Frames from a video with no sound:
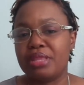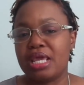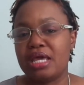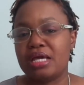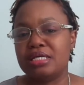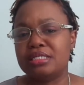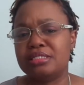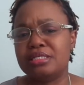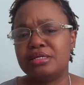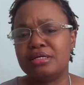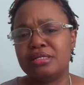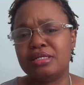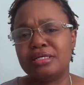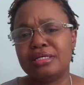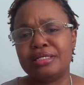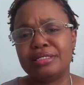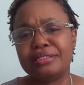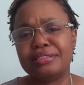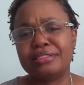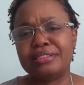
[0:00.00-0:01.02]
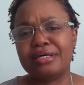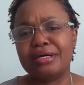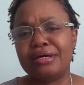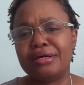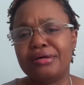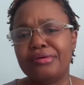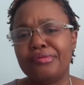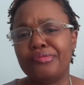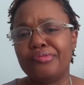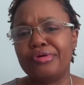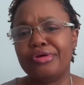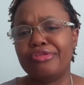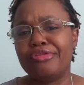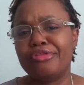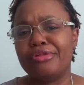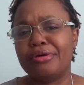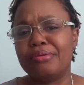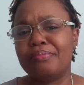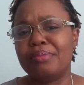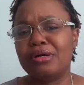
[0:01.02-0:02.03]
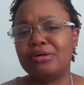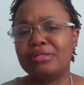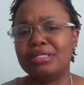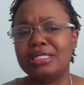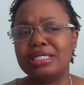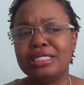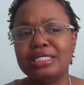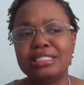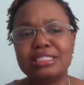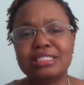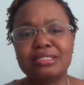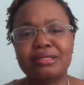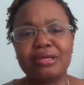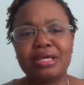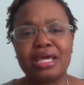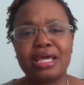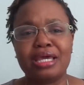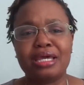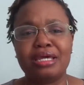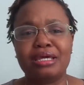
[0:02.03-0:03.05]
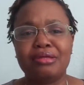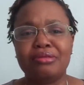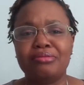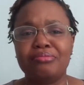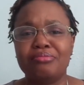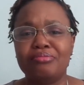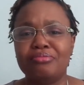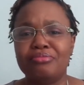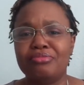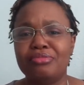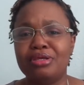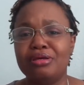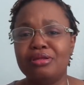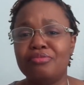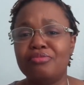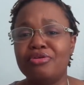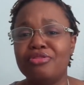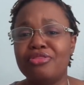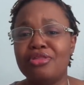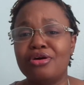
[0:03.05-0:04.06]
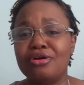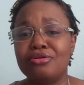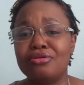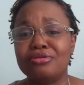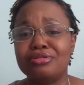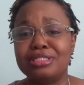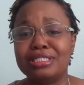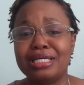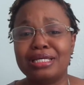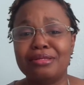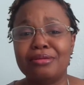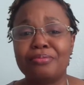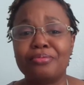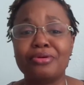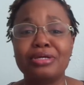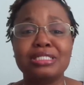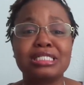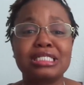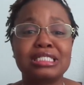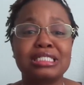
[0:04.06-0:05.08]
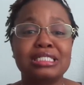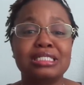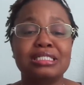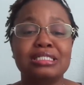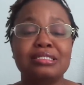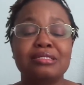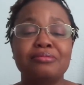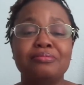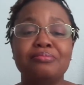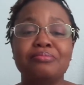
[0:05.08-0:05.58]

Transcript: dealings with police and dealing with those in the prison system,